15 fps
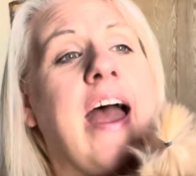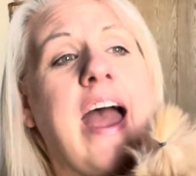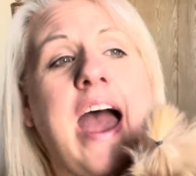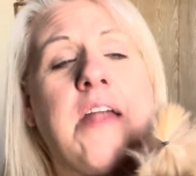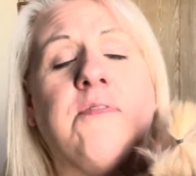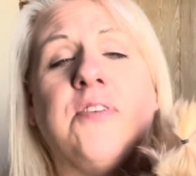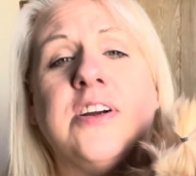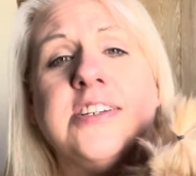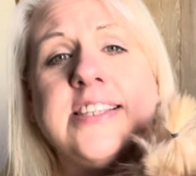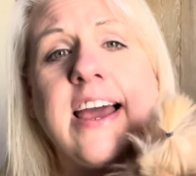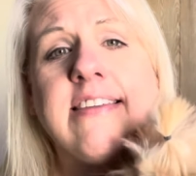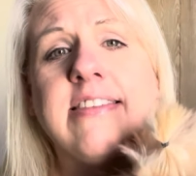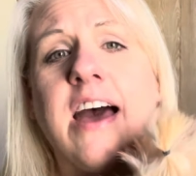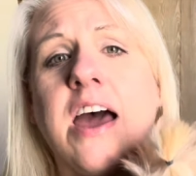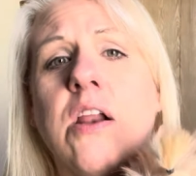at first
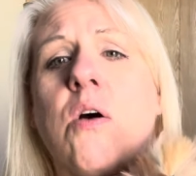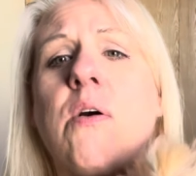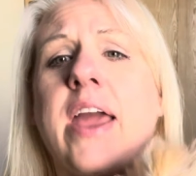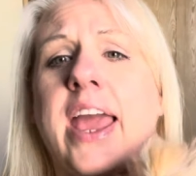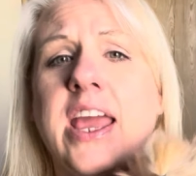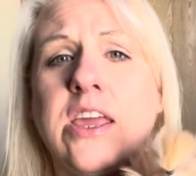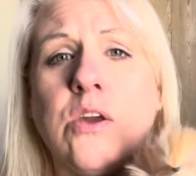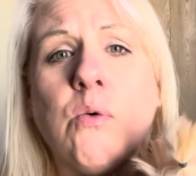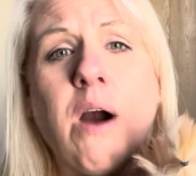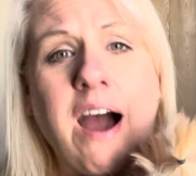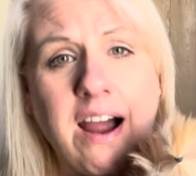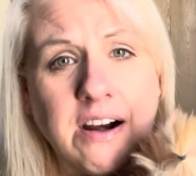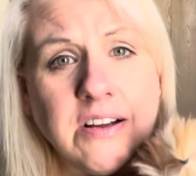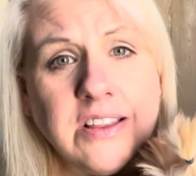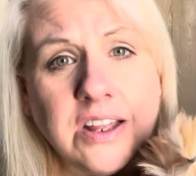I thought, okay, you
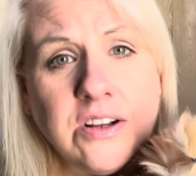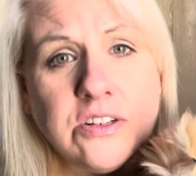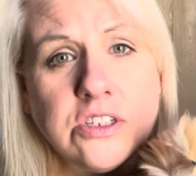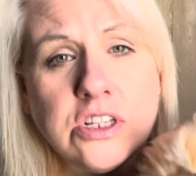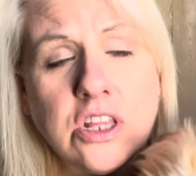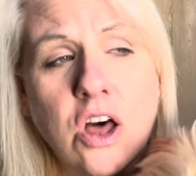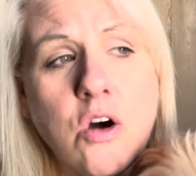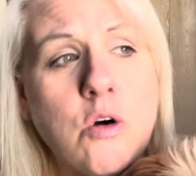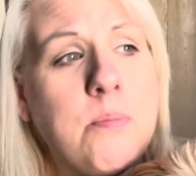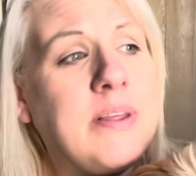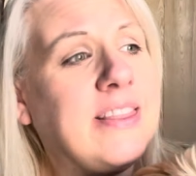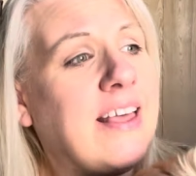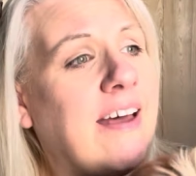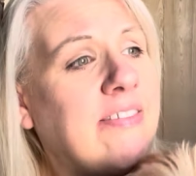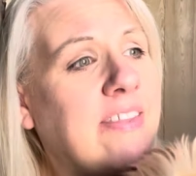are a little slow,
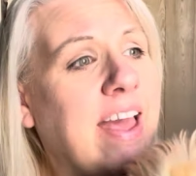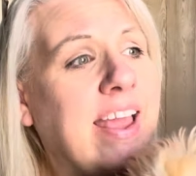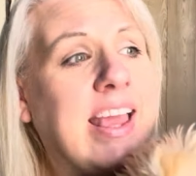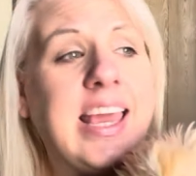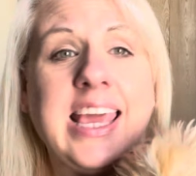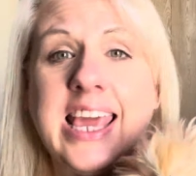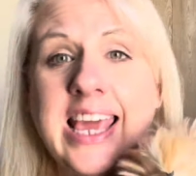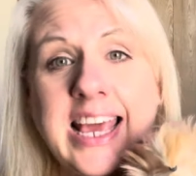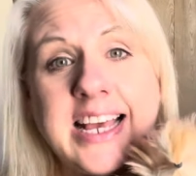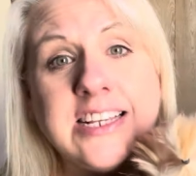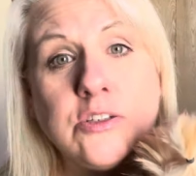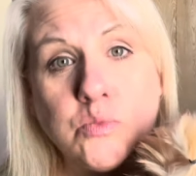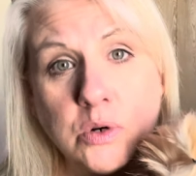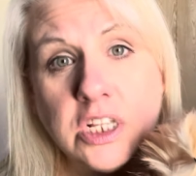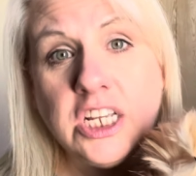but then like he
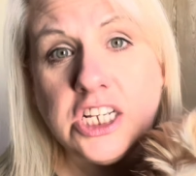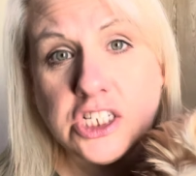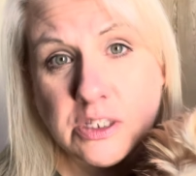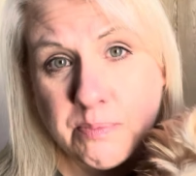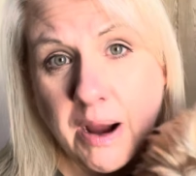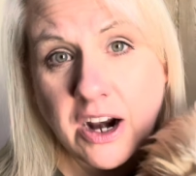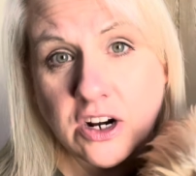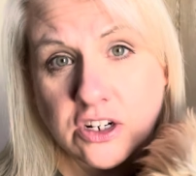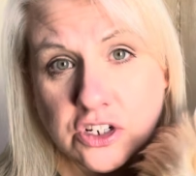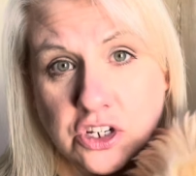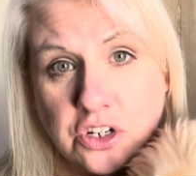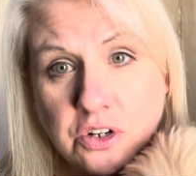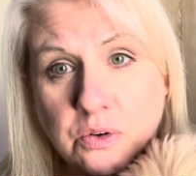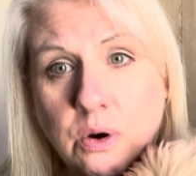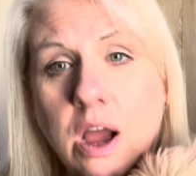is really smart
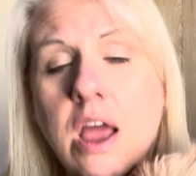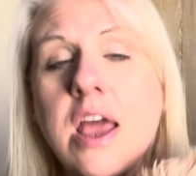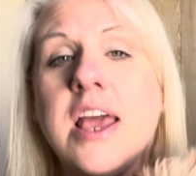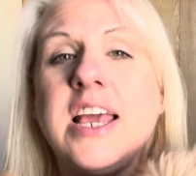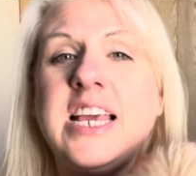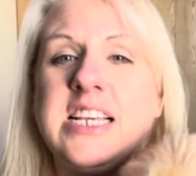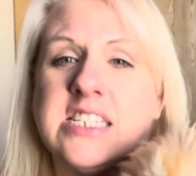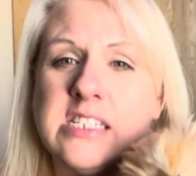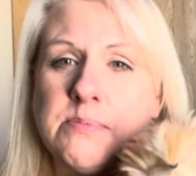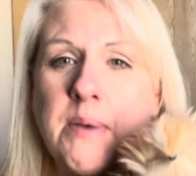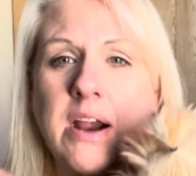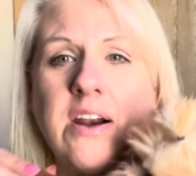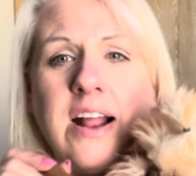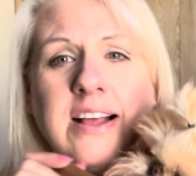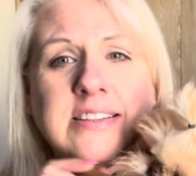too. He's
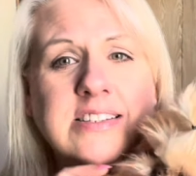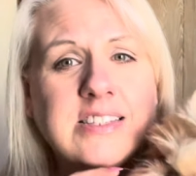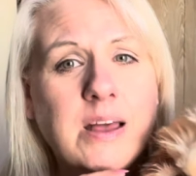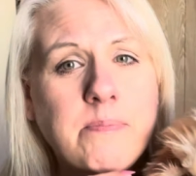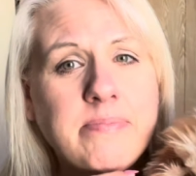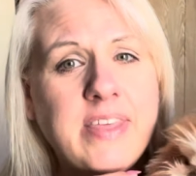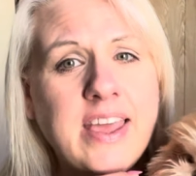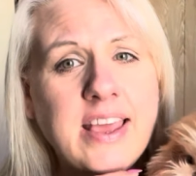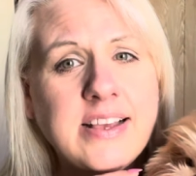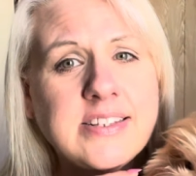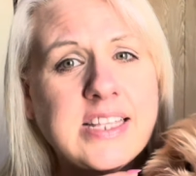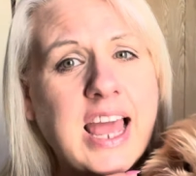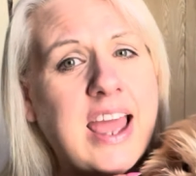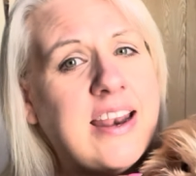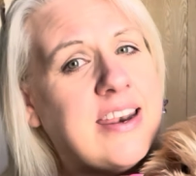smart on some
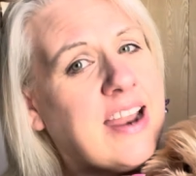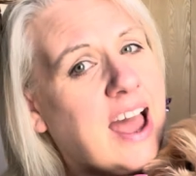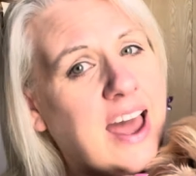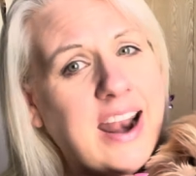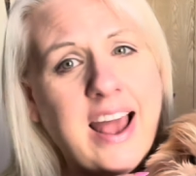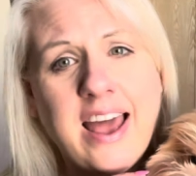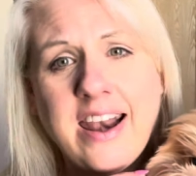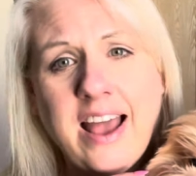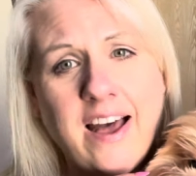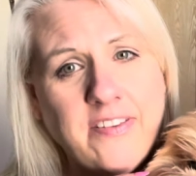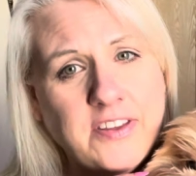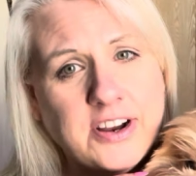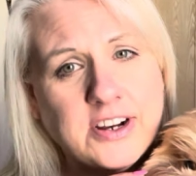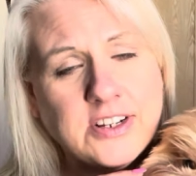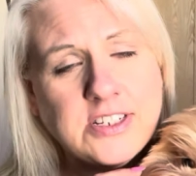things and not on
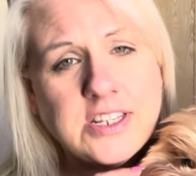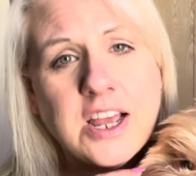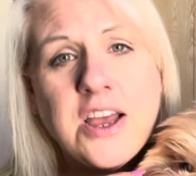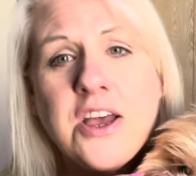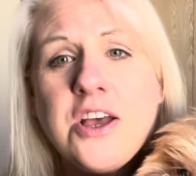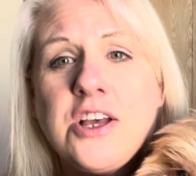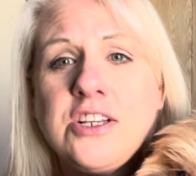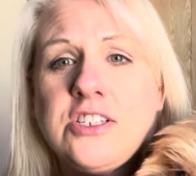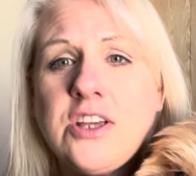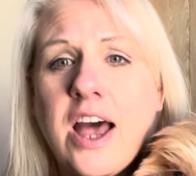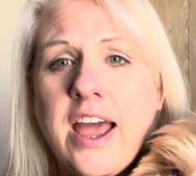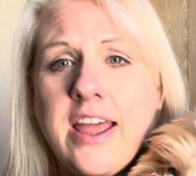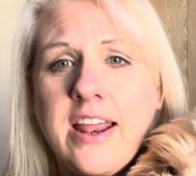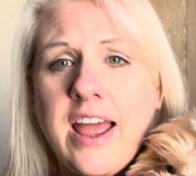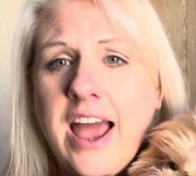others. So
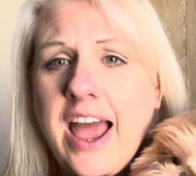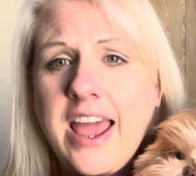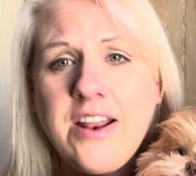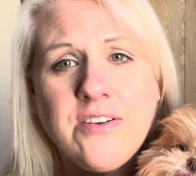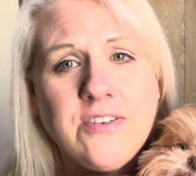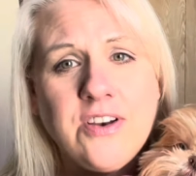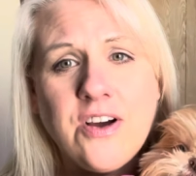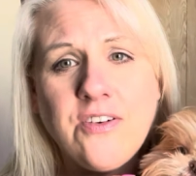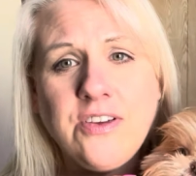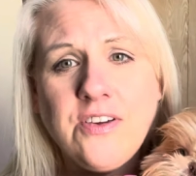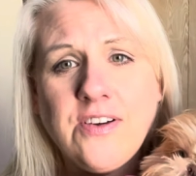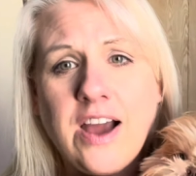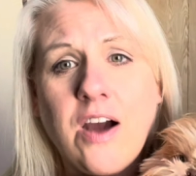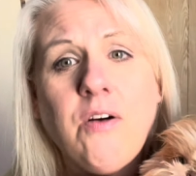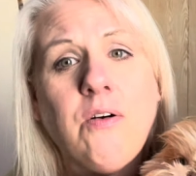I, I don't know, you
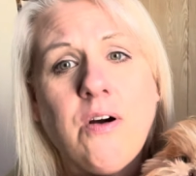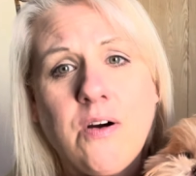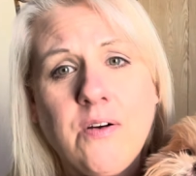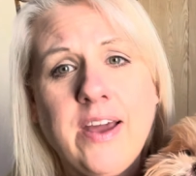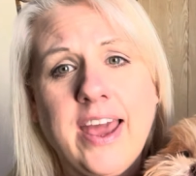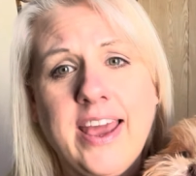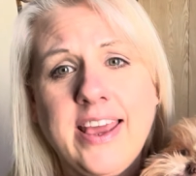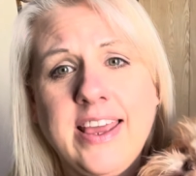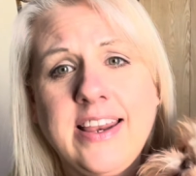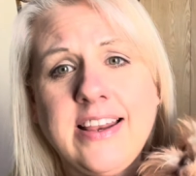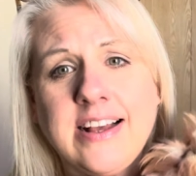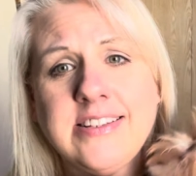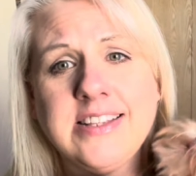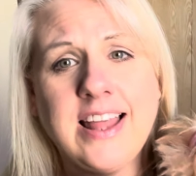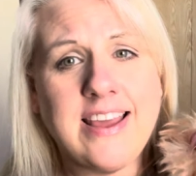go, oh, okay, he
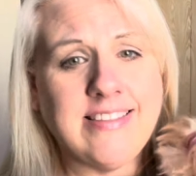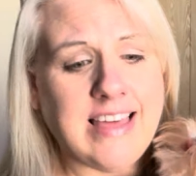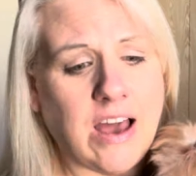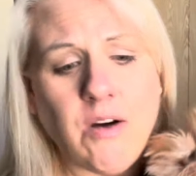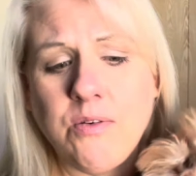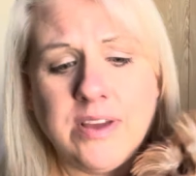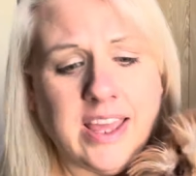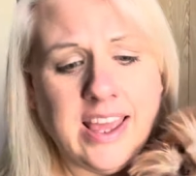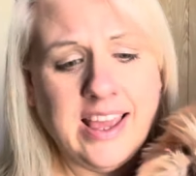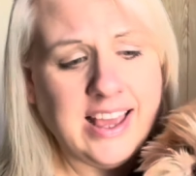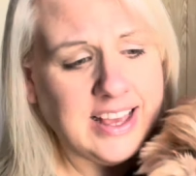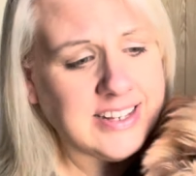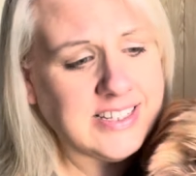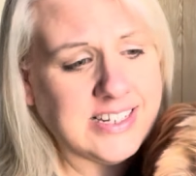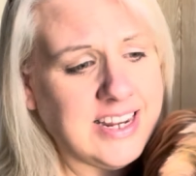does like that. Oh, he
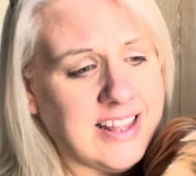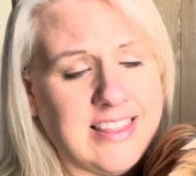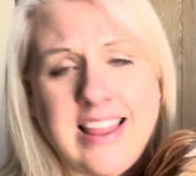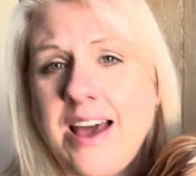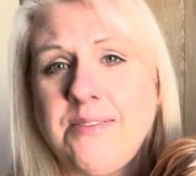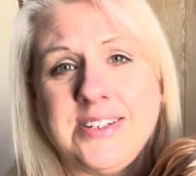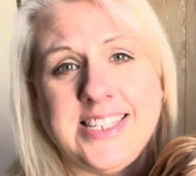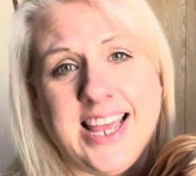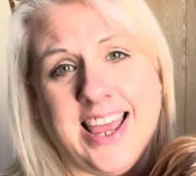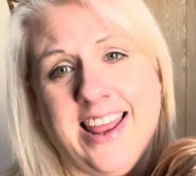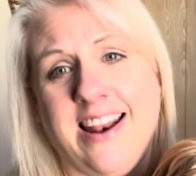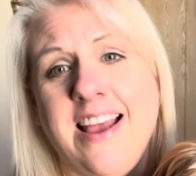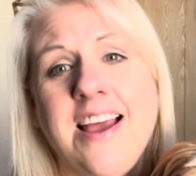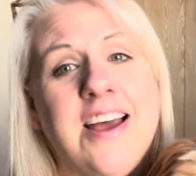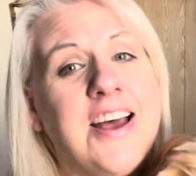kissed it and that was
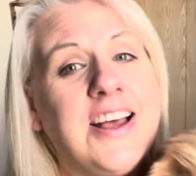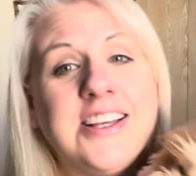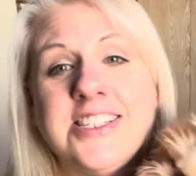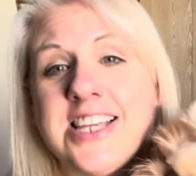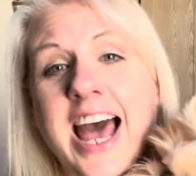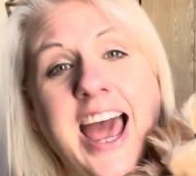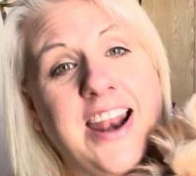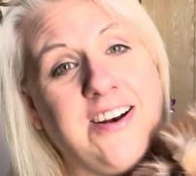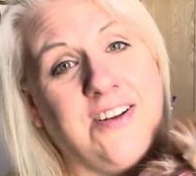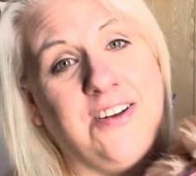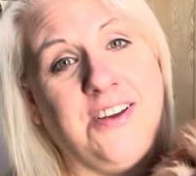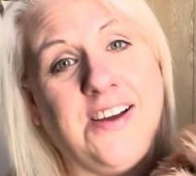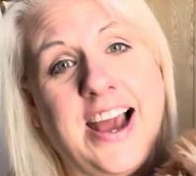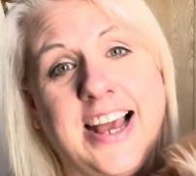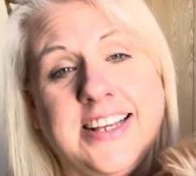it. So I don't know,
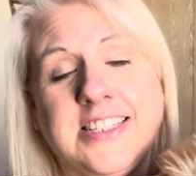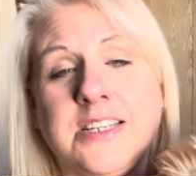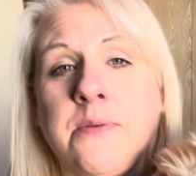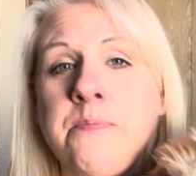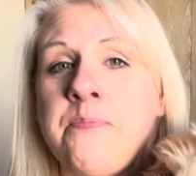you guys.